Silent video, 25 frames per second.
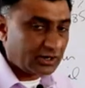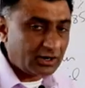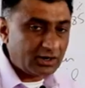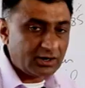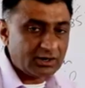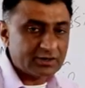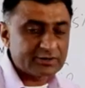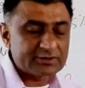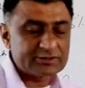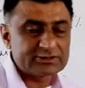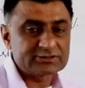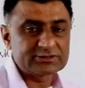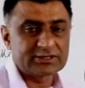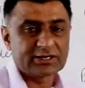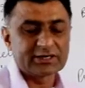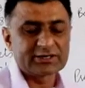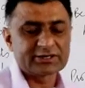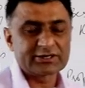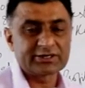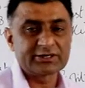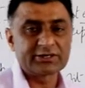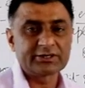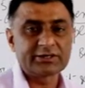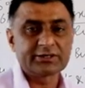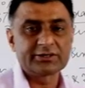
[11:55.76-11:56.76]
all
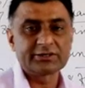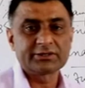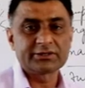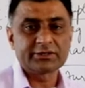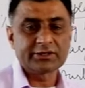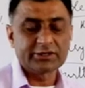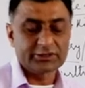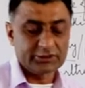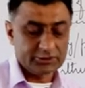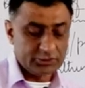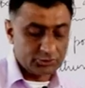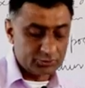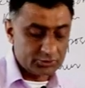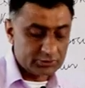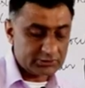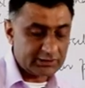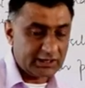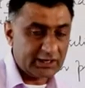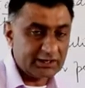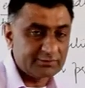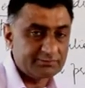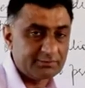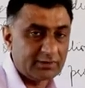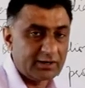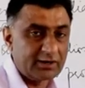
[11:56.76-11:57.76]
resulted in a new
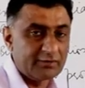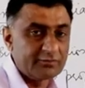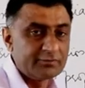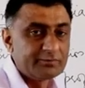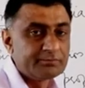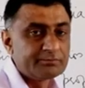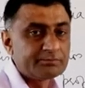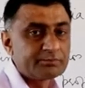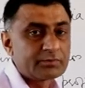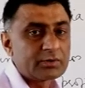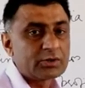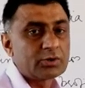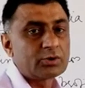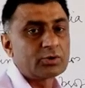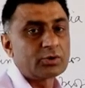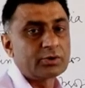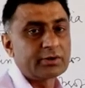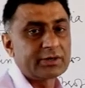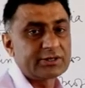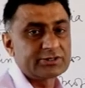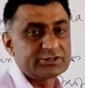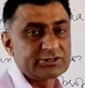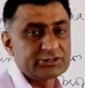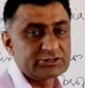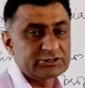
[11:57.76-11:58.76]
type of
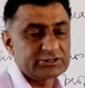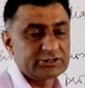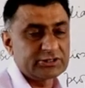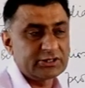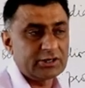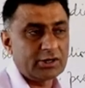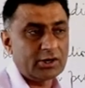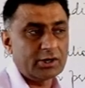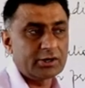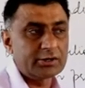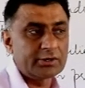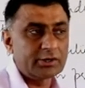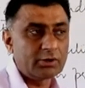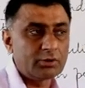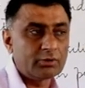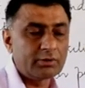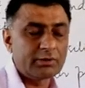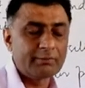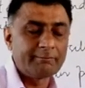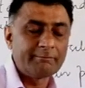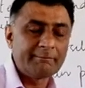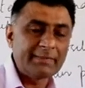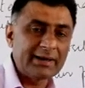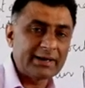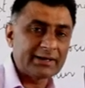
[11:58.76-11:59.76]
colonization, and
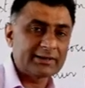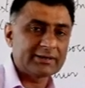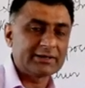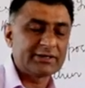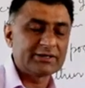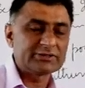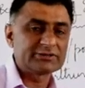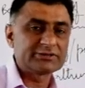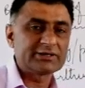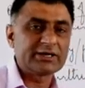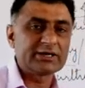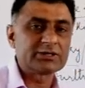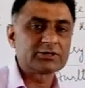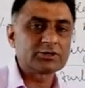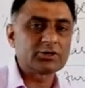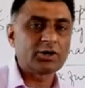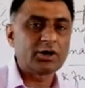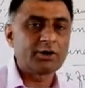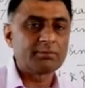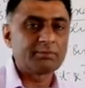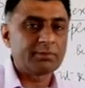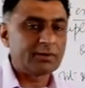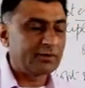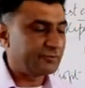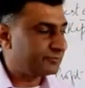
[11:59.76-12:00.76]
now America is at
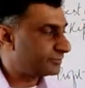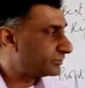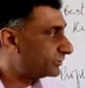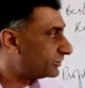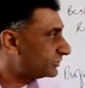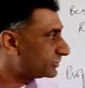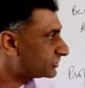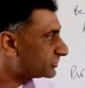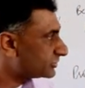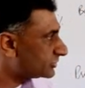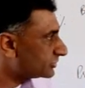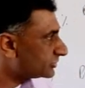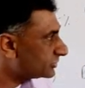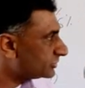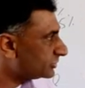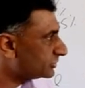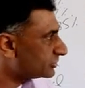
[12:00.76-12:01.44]
top of this